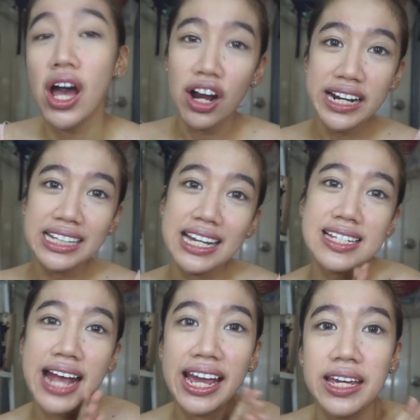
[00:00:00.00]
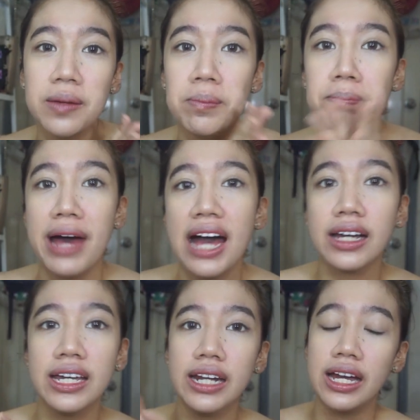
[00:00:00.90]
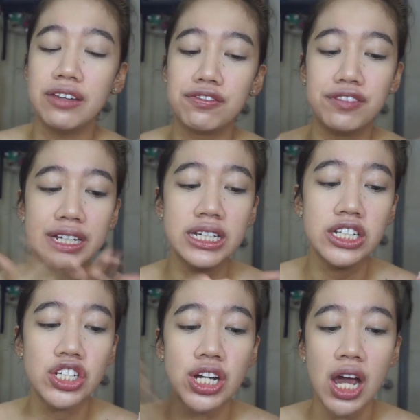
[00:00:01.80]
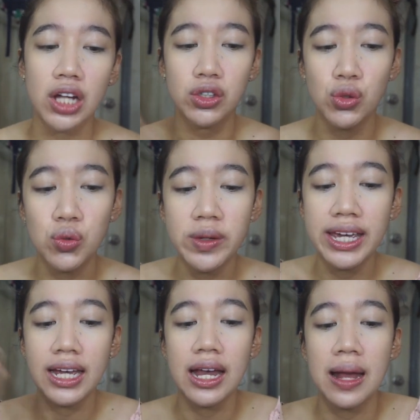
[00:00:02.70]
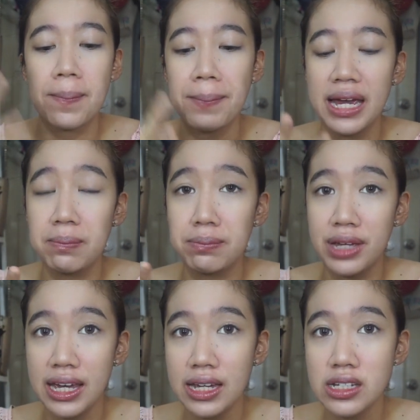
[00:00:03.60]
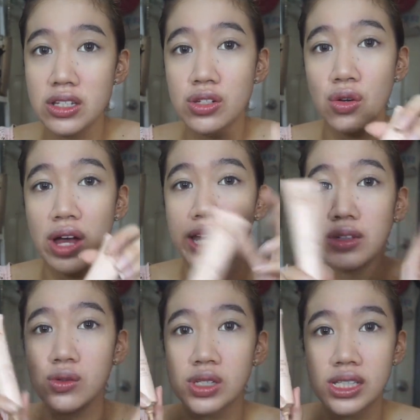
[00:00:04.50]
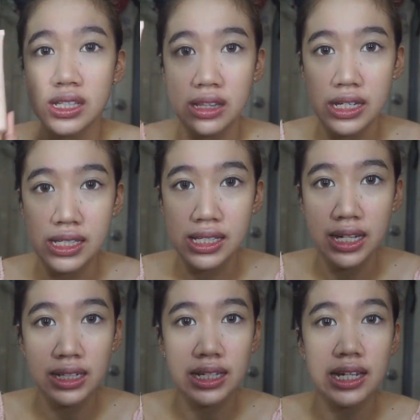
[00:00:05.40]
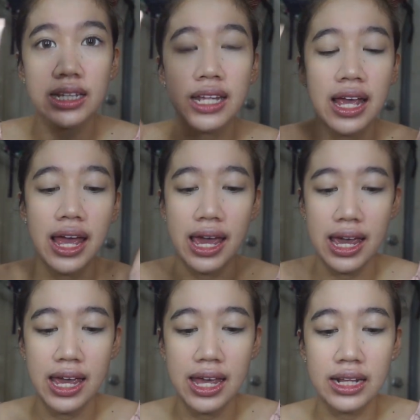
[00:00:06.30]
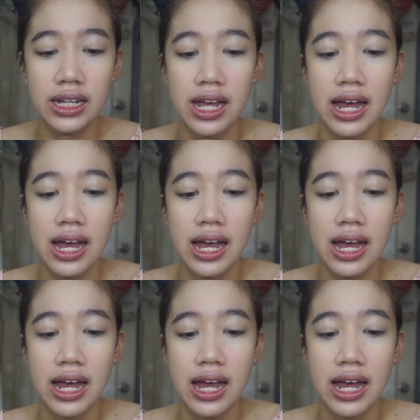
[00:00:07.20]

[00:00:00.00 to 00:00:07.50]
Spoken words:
Alright guys, I am back and I finished doing my base. So I used this skin tint and